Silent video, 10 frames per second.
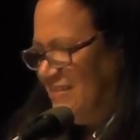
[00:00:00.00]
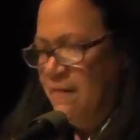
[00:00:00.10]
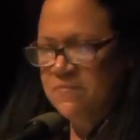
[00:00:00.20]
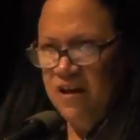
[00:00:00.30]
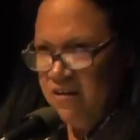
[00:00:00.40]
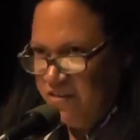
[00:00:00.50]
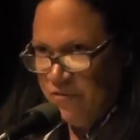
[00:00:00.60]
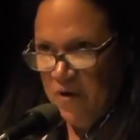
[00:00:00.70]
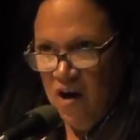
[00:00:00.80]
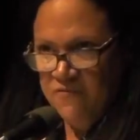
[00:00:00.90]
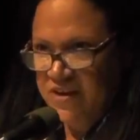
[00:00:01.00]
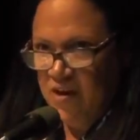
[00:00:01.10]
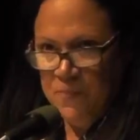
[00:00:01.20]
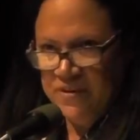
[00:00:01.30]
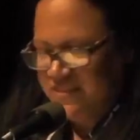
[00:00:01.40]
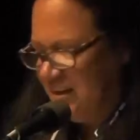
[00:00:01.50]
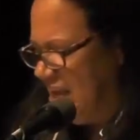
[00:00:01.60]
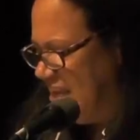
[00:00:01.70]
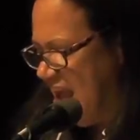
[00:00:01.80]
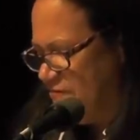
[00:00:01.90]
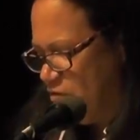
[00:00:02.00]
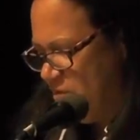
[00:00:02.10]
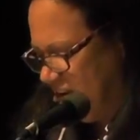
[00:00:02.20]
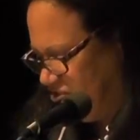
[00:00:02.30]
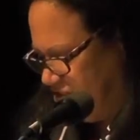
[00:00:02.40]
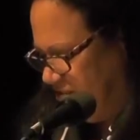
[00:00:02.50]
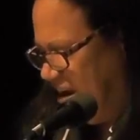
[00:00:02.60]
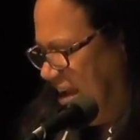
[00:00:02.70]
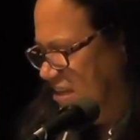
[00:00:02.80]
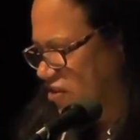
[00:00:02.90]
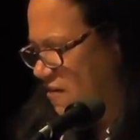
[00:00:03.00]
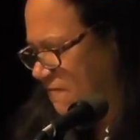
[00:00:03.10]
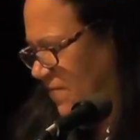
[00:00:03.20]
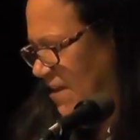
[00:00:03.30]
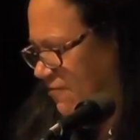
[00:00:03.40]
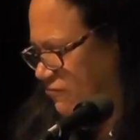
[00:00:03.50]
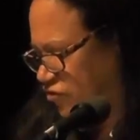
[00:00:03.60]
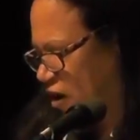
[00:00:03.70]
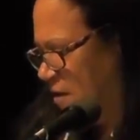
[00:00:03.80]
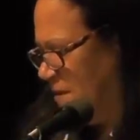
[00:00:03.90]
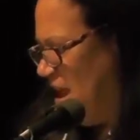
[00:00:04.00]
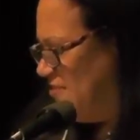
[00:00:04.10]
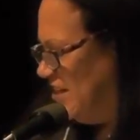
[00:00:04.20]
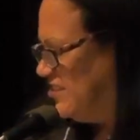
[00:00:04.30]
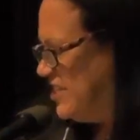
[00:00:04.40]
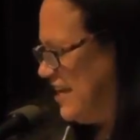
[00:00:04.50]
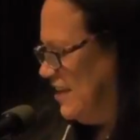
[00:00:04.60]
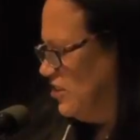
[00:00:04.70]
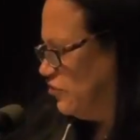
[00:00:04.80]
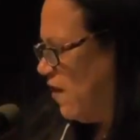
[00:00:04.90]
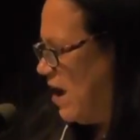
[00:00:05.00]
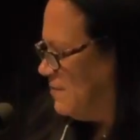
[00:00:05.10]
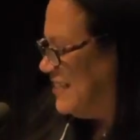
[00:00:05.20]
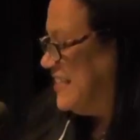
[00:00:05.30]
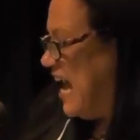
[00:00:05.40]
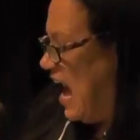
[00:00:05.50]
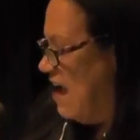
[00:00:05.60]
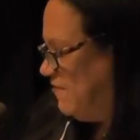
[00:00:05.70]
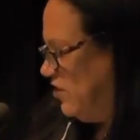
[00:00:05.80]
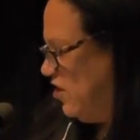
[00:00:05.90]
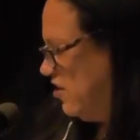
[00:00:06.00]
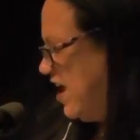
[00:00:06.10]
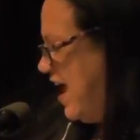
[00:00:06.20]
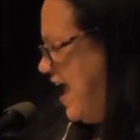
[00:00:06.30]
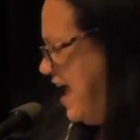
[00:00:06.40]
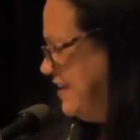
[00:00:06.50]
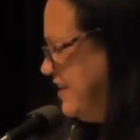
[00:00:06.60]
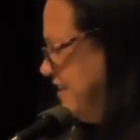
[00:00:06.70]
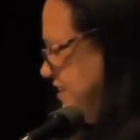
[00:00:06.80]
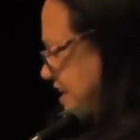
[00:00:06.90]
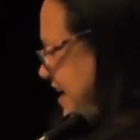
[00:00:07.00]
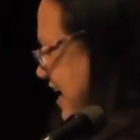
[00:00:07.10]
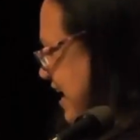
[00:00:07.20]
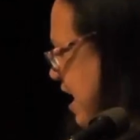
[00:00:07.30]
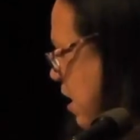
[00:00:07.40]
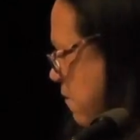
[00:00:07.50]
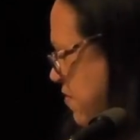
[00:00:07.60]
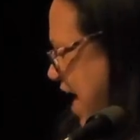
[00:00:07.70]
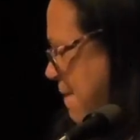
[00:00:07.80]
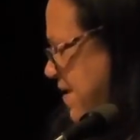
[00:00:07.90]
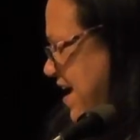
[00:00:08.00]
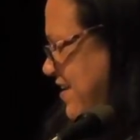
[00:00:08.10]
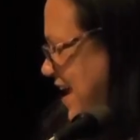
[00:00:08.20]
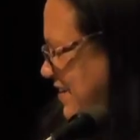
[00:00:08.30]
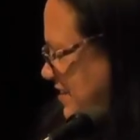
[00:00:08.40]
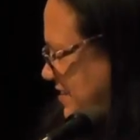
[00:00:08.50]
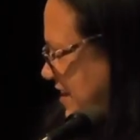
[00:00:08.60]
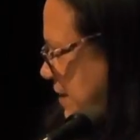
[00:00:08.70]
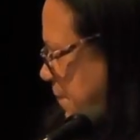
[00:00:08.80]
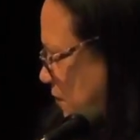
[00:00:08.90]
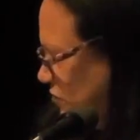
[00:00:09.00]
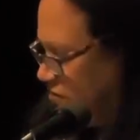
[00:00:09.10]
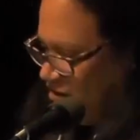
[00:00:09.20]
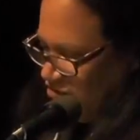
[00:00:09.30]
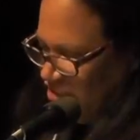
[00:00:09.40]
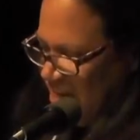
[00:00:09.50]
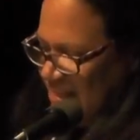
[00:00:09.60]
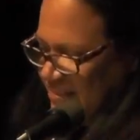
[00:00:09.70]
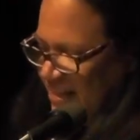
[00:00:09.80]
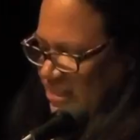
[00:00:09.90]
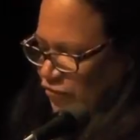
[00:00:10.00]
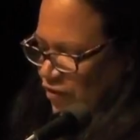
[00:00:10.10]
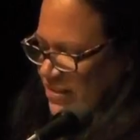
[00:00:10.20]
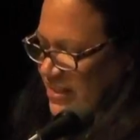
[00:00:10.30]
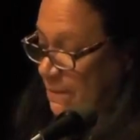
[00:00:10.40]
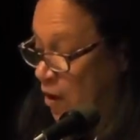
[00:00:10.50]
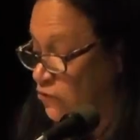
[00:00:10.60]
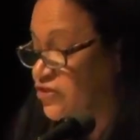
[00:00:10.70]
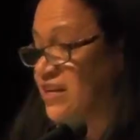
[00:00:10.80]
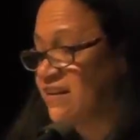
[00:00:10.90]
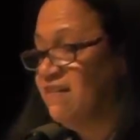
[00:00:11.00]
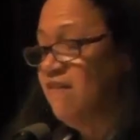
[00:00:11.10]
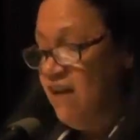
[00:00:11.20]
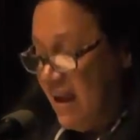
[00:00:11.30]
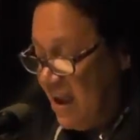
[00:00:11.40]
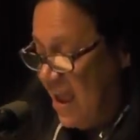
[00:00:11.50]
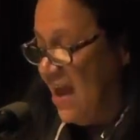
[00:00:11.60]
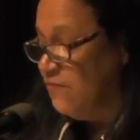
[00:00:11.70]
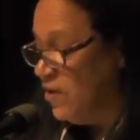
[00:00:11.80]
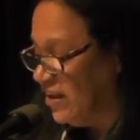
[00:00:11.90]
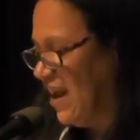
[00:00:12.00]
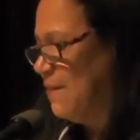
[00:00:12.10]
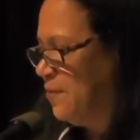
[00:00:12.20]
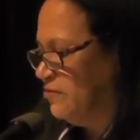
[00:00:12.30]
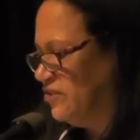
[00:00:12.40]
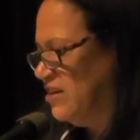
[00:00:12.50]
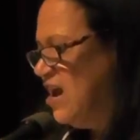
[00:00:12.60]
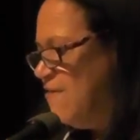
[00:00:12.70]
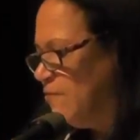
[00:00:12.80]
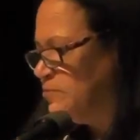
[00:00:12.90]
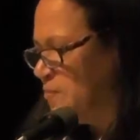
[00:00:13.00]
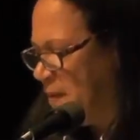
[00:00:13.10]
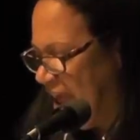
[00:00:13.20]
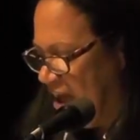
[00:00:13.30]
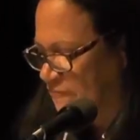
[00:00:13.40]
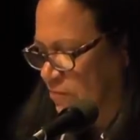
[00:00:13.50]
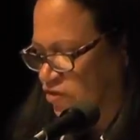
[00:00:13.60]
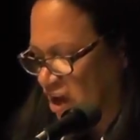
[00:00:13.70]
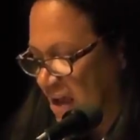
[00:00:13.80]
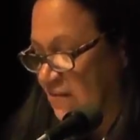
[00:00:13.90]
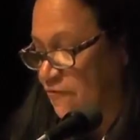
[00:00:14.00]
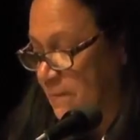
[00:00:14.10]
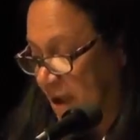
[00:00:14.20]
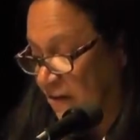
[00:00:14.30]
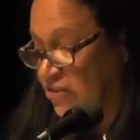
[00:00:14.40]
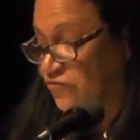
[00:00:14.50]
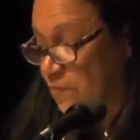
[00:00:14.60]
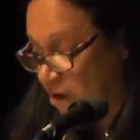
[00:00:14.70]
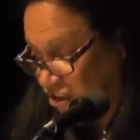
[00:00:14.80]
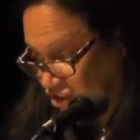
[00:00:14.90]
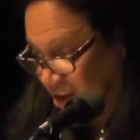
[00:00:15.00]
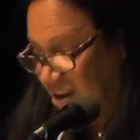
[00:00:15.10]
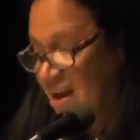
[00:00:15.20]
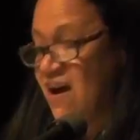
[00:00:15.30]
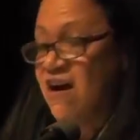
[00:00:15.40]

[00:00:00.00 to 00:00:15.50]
some clothes from Harvard, Yale, Princeton he never went to, his own flavor of sharp that Ziggy described as an ivy look, handed Ziggy, when that man handed Ziggy postcards Ziggy's friends had posted and really had posted, from Japan, from China, from Paris, from Russia.